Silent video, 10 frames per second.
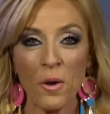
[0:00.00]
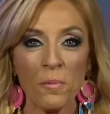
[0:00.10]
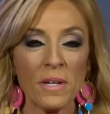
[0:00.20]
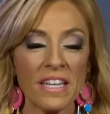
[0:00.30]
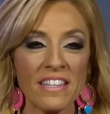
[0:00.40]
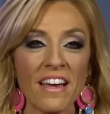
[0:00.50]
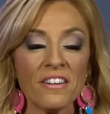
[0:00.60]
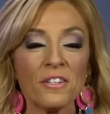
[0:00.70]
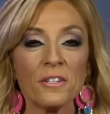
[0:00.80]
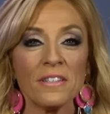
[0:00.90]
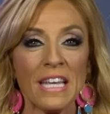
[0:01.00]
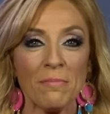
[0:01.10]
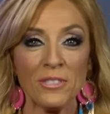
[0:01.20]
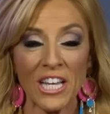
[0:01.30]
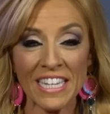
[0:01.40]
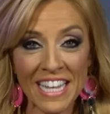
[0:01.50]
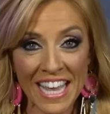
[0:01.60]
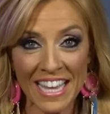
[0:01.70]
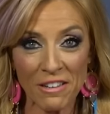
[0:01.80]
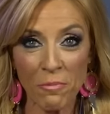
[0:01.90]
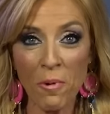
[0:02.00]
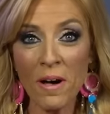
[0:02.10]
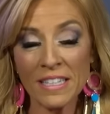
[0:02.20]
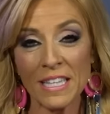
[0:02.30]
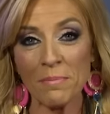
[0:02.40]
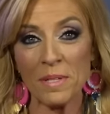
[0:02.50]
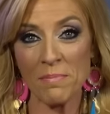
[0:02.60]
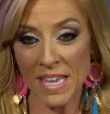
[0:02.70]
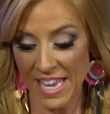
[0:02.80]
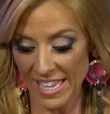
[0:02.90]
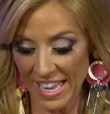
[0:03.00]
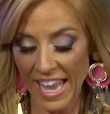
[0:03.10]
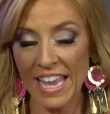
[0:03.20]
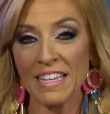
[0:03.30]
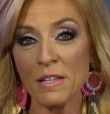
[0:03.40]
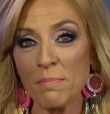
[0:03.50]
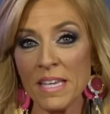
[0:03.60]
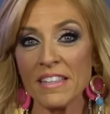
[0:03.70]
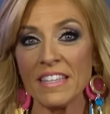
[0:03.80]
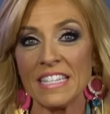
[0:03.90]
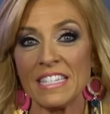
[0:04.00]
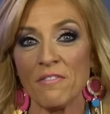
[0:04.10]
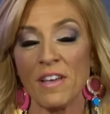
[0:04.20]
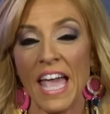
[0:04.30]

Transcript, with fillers: when a young girl named Jane Ann walked up to me and handed me a list of